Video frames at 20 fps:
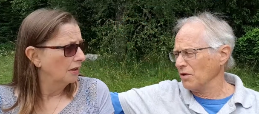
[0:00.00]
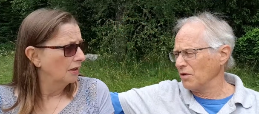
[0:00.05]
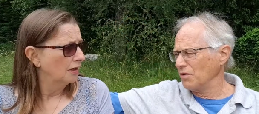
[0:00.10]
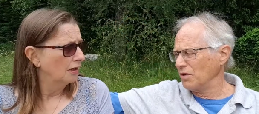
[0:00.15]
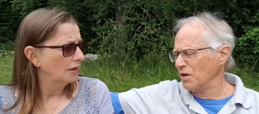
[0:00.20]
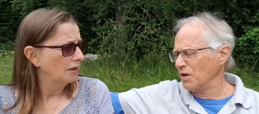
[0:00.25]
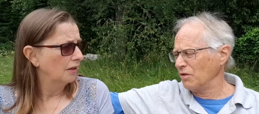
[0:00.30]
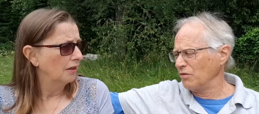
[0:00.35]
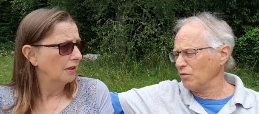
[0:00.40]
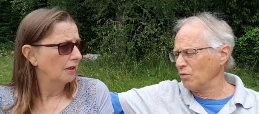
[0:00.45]
Speaker 1: the
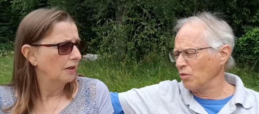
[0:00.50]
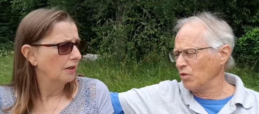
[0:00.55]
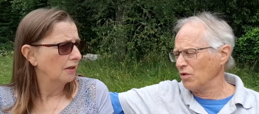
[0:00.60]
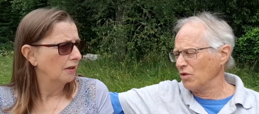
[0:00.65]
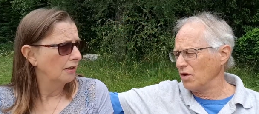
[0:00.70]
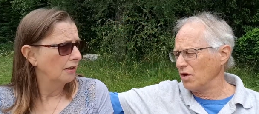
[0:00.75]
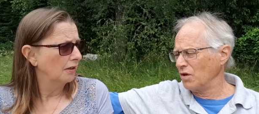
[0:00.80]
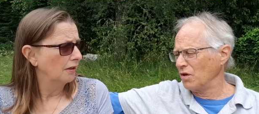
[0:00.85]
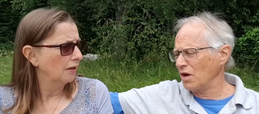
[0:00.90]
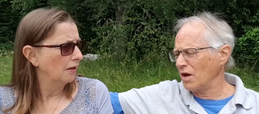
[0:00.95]
thing is, with
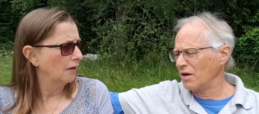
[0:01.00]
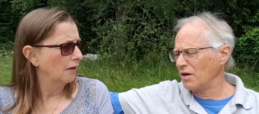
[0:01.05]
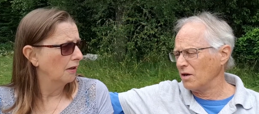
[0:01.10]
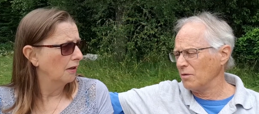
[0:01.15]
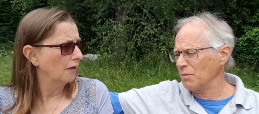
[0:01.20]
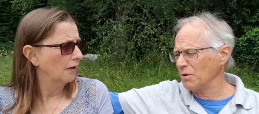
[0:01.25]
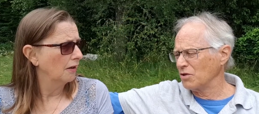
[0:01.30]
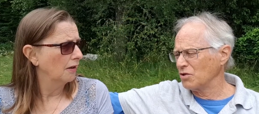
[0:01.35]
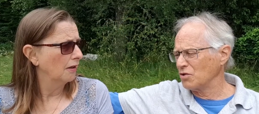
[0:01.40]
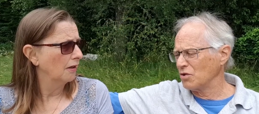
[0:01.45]
the unlikely
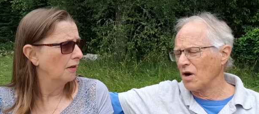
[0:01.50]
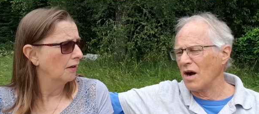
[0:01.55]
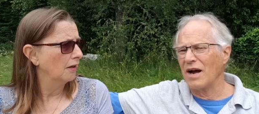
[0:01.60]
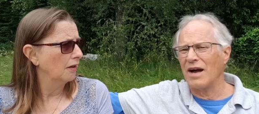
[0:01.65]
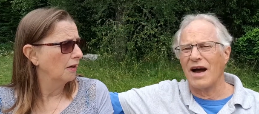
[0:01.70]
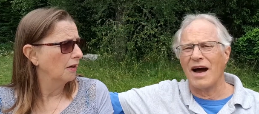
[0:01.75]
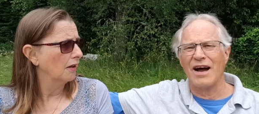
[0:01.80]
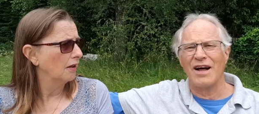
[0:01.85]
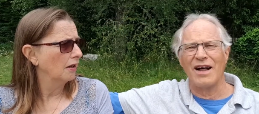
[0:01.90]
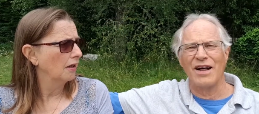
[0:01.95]
mixture,
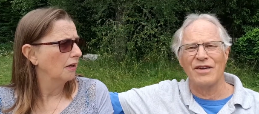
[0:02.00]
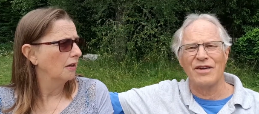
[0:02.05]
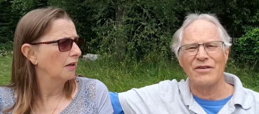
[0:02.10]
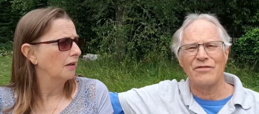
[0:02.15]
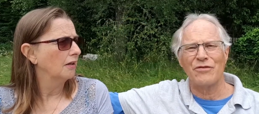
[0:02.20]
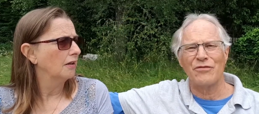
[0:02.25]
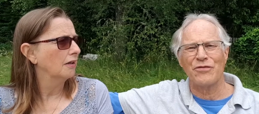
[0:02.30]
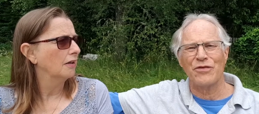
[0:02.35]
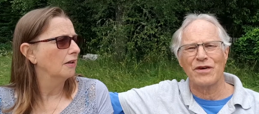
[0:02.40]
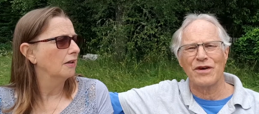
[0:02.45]
I, I'll
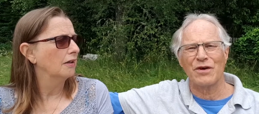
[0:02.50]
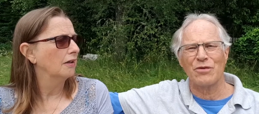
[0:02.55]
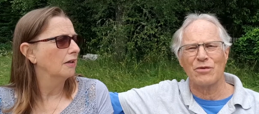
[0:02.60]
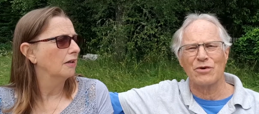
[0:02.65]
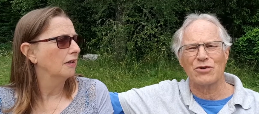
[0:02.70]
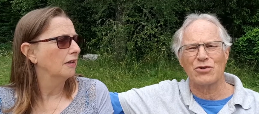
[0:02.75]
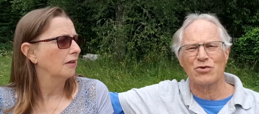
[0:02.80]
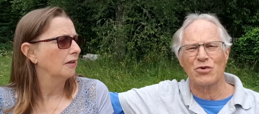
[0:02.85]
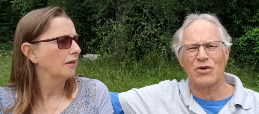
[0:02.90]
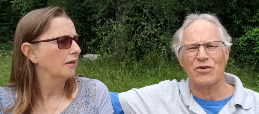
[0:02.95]
never forget
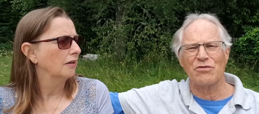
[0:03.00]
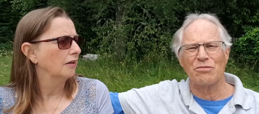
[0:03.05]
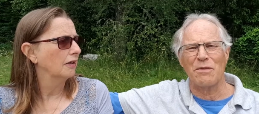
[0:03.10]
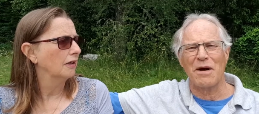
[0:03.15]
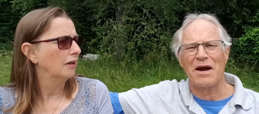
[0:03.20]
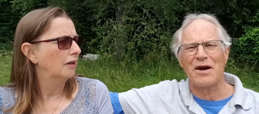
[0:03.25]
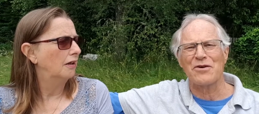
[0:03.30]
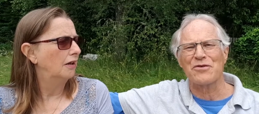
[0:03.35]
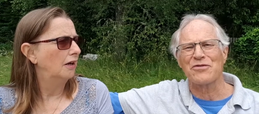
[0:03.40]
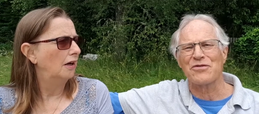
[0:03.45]
what Joyce
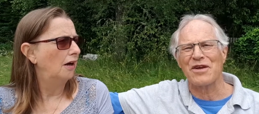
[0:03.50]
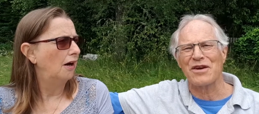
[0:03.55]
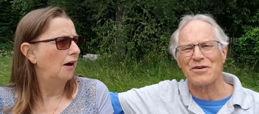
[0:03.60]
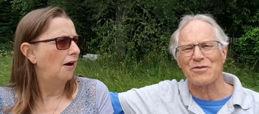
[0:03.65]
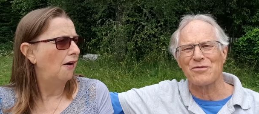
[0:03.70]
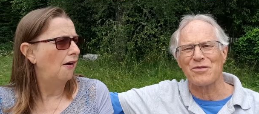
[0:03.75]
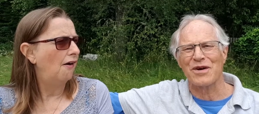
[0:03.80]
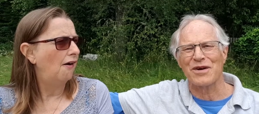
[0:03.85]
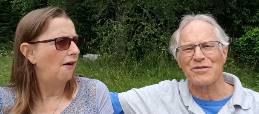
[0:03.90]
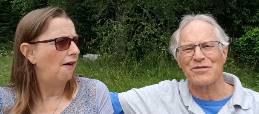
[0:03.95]
Meyer said
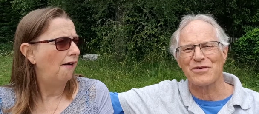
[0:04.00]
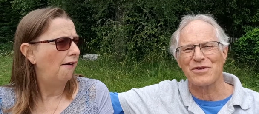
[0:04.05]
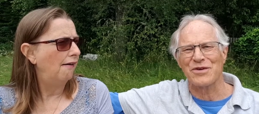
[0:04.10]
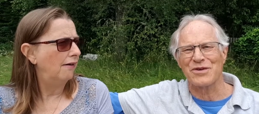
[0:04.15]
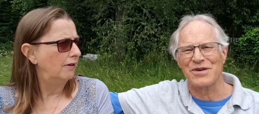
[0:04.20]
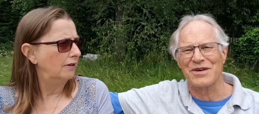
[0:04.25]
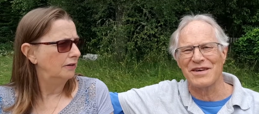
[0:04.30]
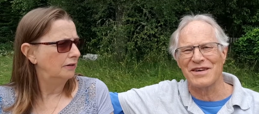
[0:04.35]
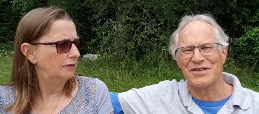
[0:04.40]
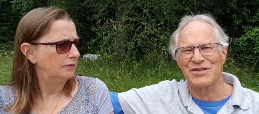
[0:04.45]
in one of
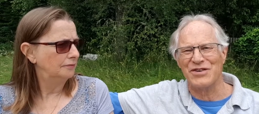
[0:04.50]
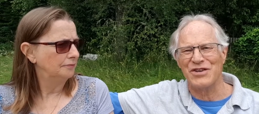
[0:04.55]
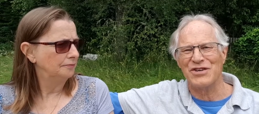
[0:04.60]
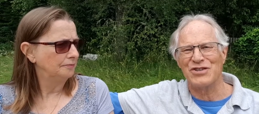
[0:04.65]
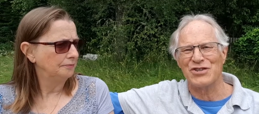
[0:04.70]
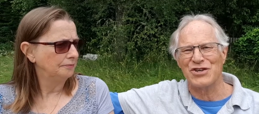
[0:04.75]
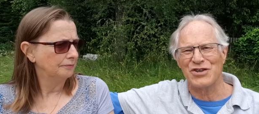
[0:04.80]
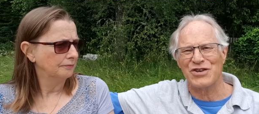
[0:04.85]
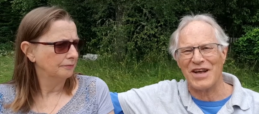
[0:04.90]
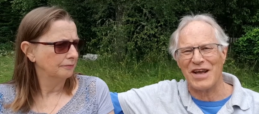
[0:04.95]
her uh,
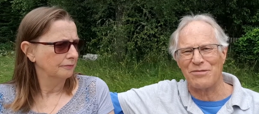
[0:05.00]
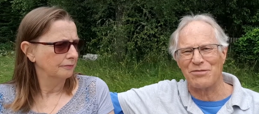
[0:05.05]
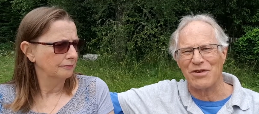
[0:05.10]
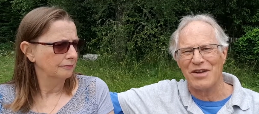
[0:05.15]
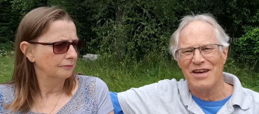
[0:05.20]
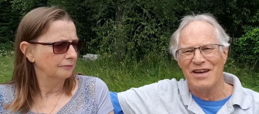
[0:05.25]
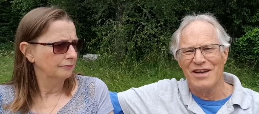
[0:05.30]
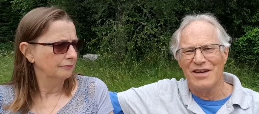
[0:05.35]
teaching tapes.